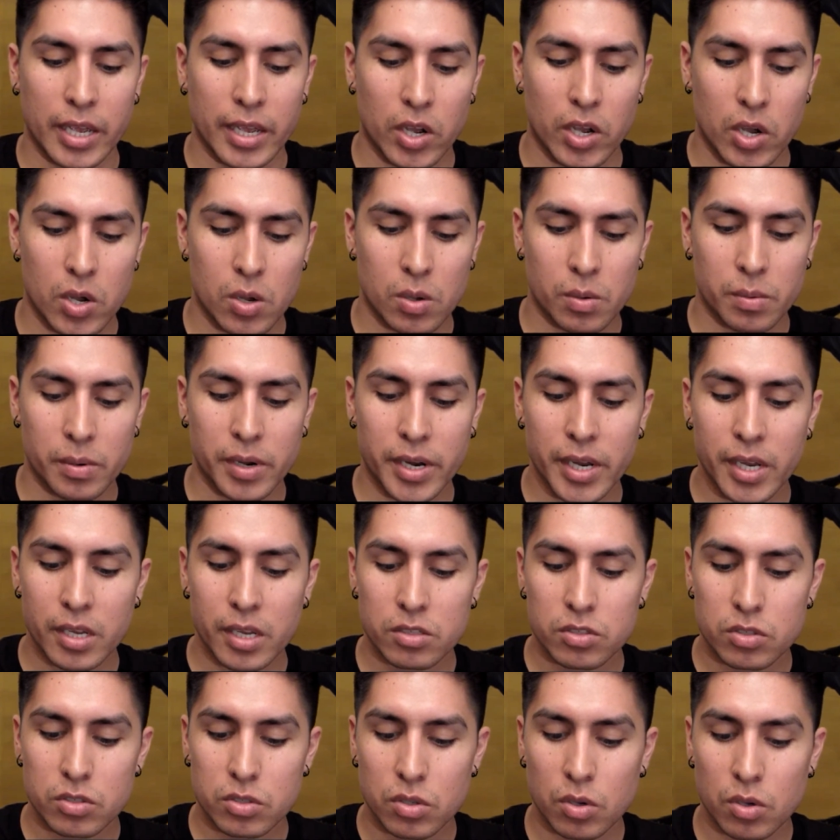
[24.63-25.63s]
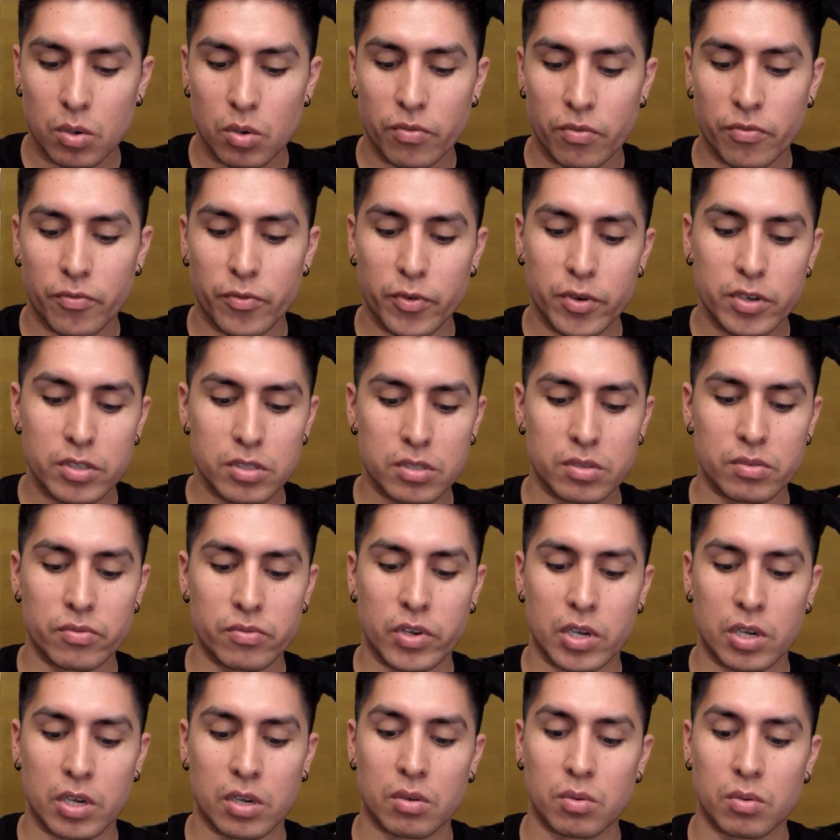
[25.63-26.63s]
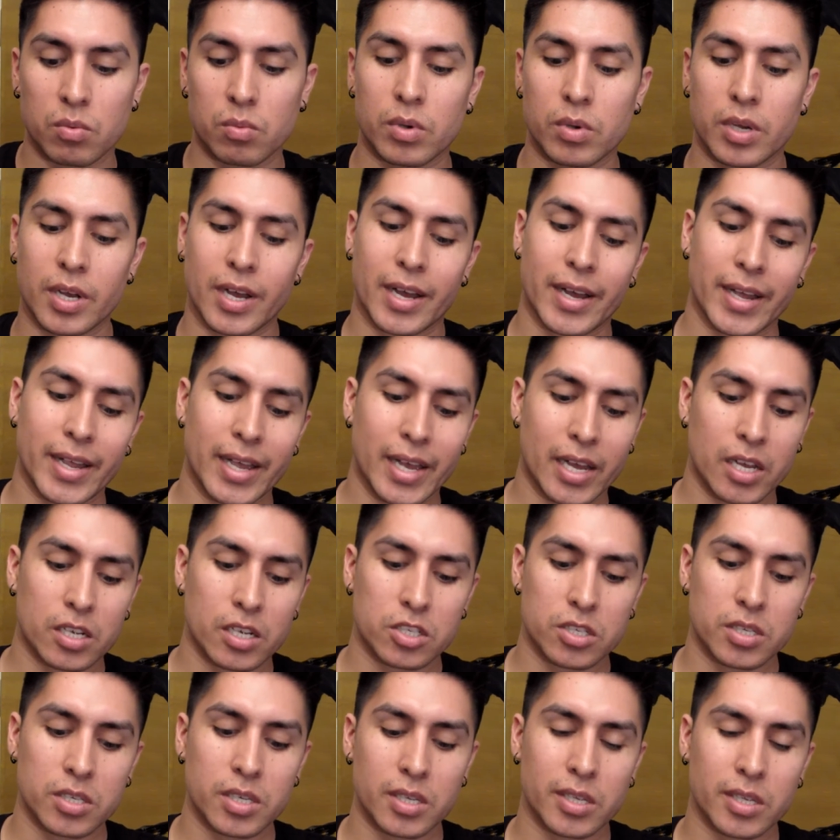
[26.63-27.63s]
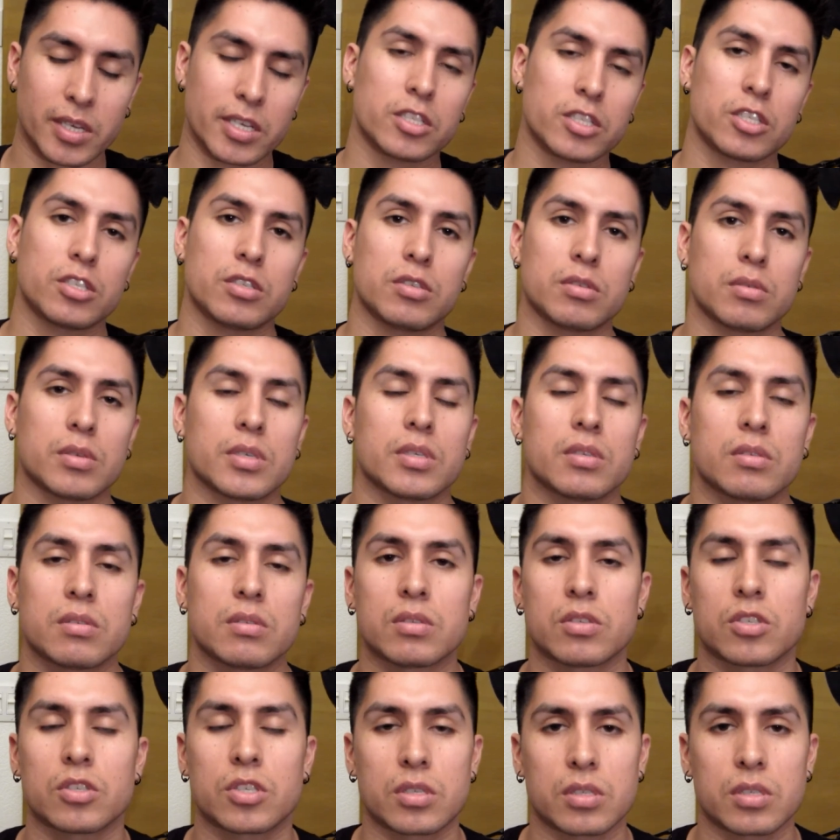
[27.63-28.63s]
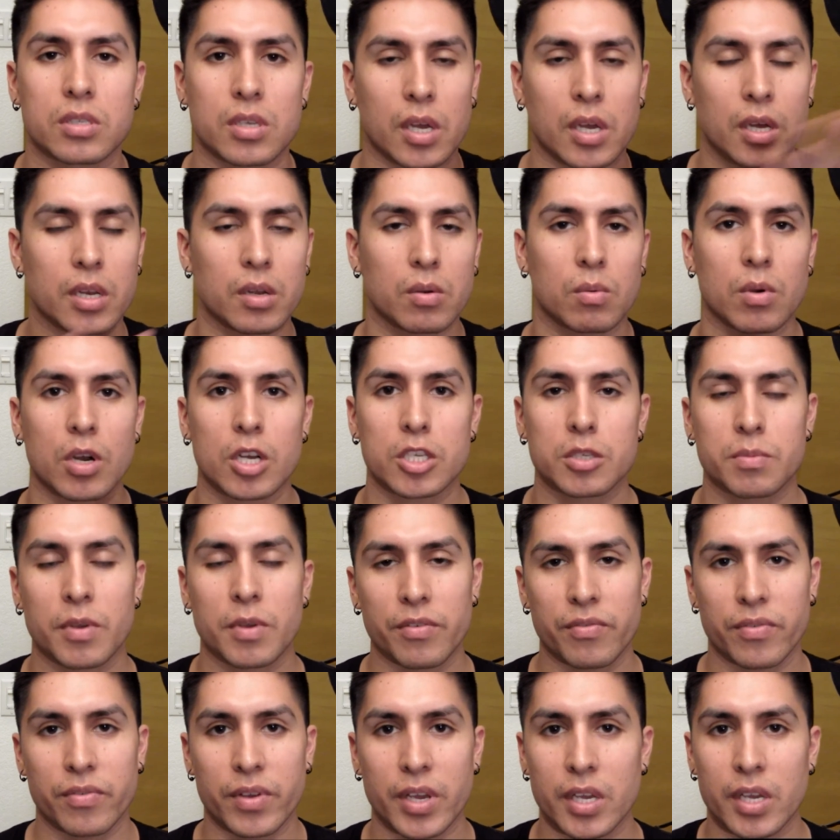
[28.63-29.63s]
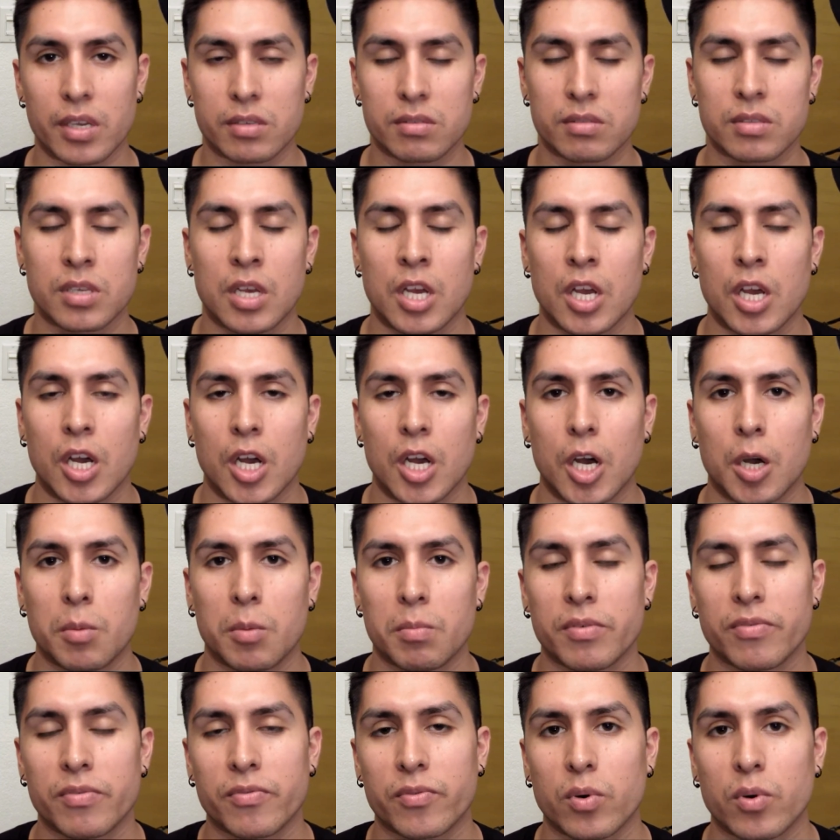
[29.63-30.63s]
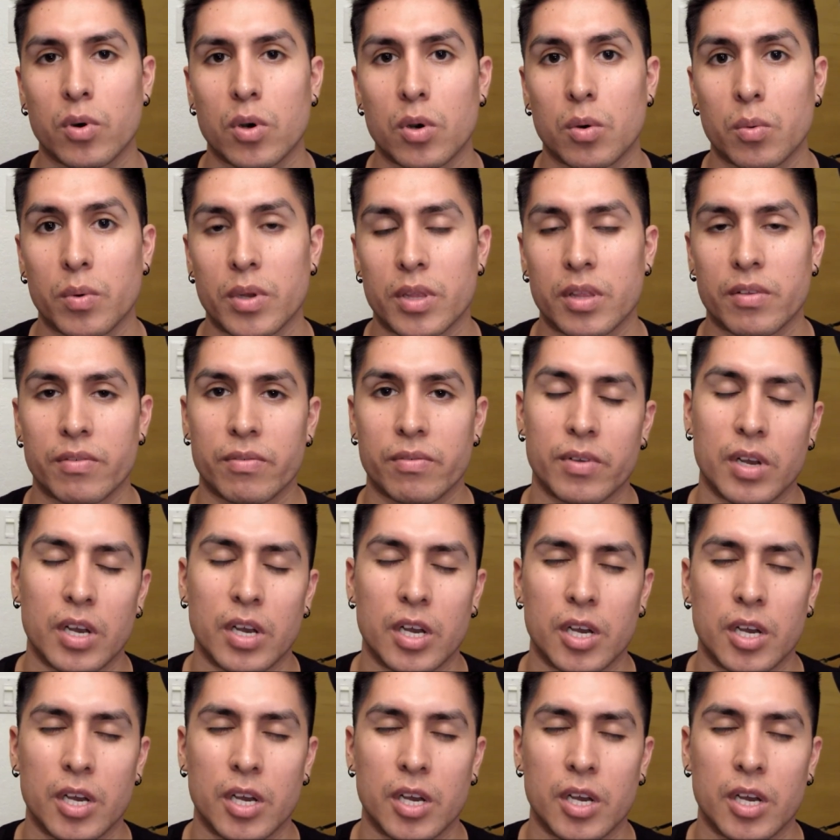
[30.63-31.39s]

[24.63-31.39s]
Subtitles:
Alright, so first of all, what I actually like to do is just kind of wash my face before with